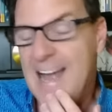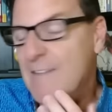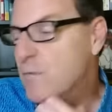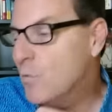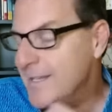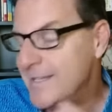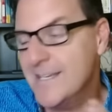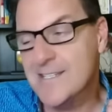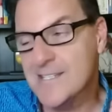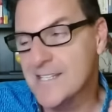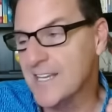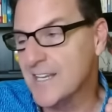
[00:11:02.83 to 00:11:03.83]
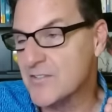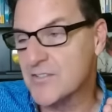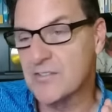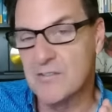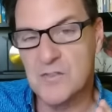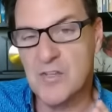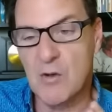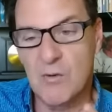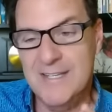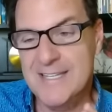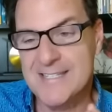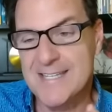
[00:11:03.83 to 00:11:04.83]
I've witnessed this.
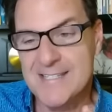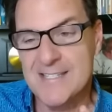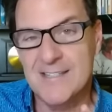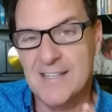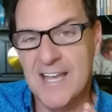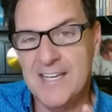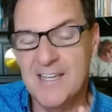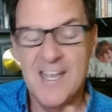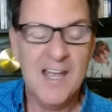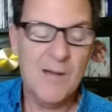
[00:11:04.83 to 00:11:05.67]
So this isn't like,